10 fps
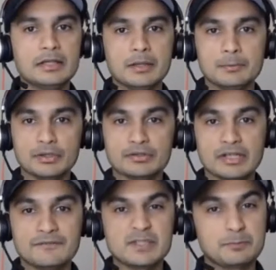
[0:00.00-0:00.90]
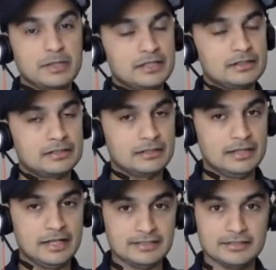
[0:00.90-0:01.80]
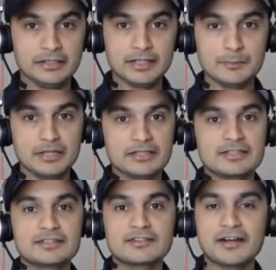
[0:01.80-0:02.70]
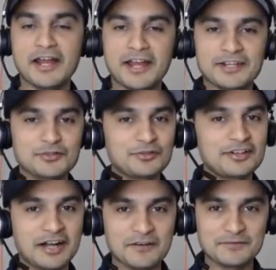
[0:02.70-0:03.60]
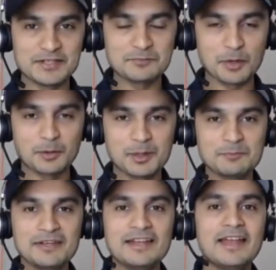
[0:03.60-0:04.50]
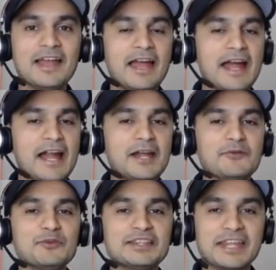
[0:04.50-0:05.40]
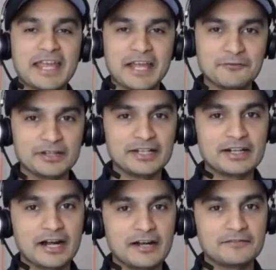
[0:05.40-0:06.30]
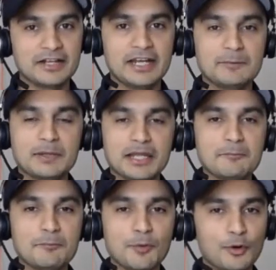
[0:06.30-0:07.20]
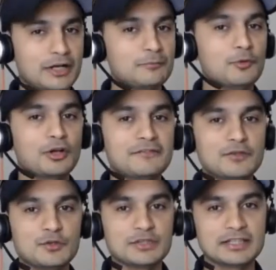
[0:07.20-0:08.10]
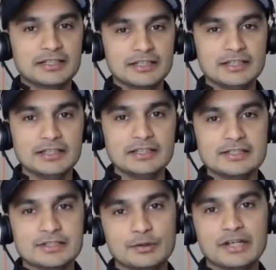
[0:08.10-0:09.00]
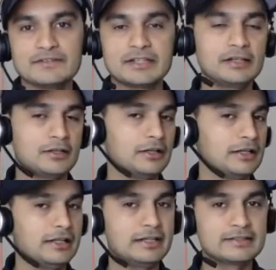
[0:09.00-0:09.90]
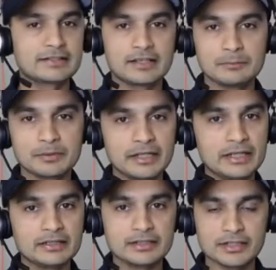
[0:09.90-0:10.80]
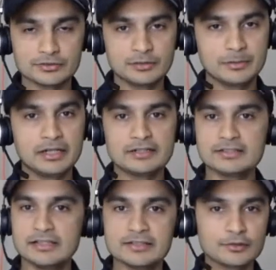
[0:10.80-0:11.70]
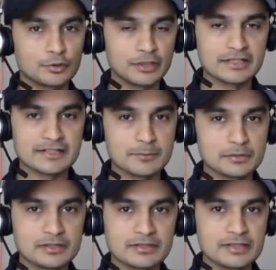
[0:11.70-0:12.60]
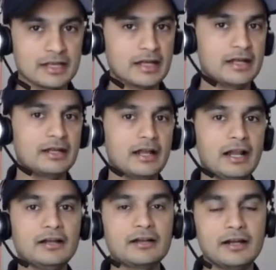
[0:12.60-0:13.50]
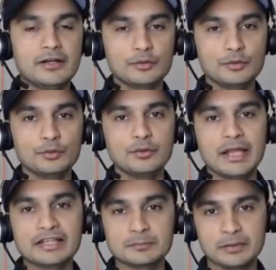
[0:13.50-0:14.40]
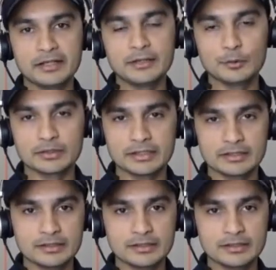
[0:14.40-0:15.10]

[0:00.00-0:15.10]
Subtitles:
because I've spent last 30 minutes trying to draft this problem, and with every draft it became more and more confusing. So I said, let's skip reading the textual part, let's go to the examples and I'll try to explain it over there.